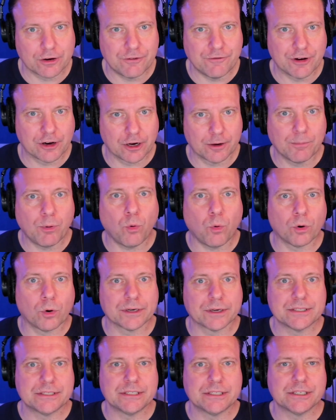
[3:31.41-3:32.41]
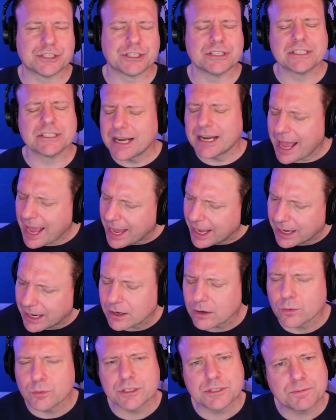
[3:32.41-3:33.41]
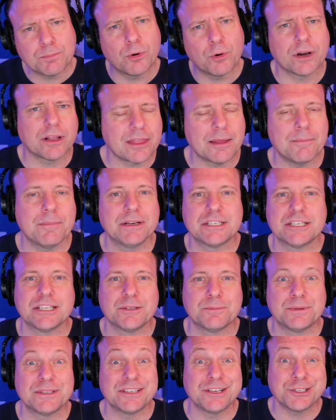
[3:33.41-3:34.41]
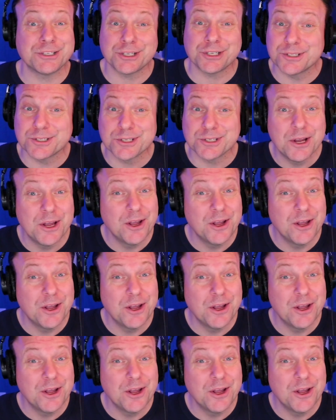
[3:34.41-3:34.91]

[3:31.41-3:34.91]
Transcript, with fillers: very poor decisions, that anger was putting them into the positions